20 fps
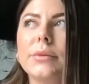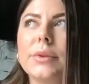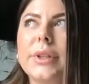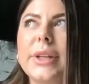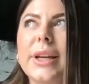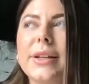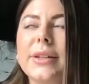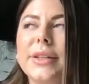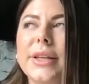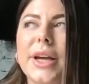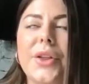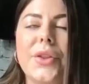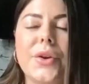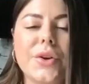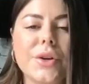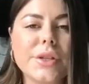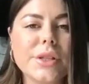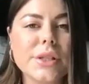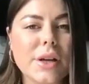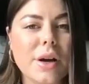can
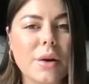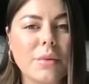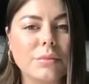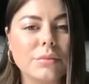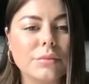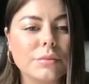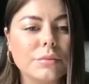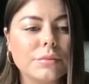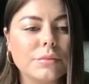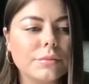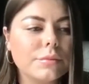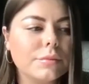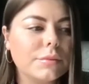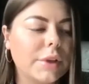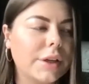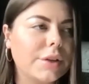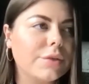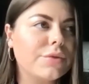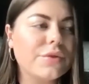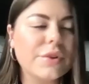gather some
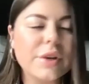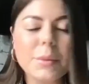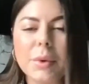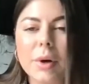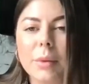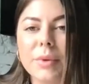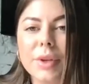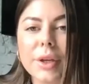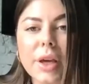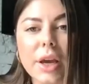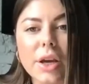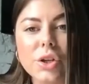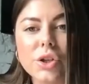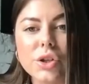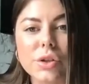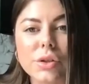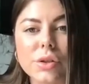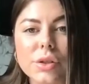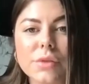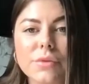like free
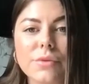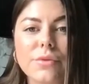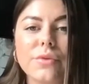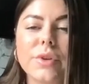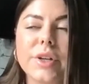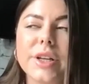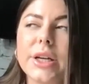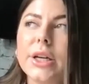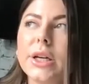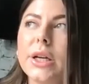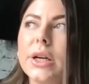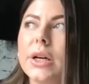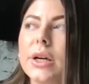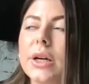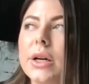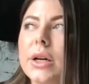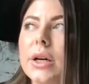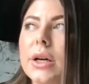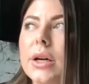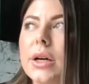publications, free
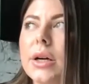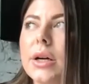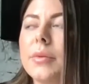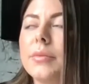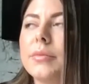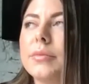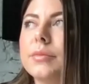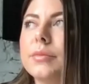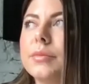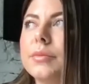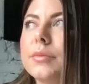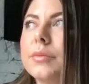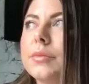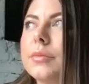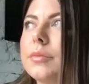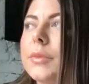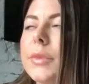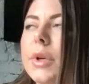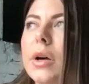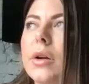
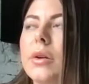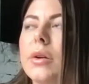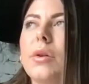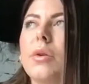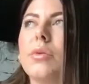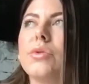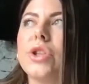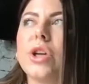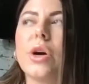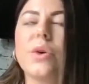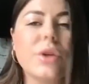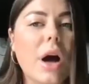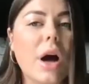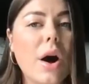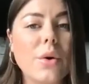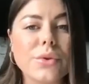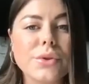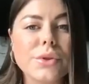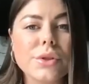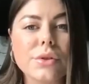I don't know, shout
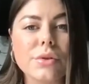outs,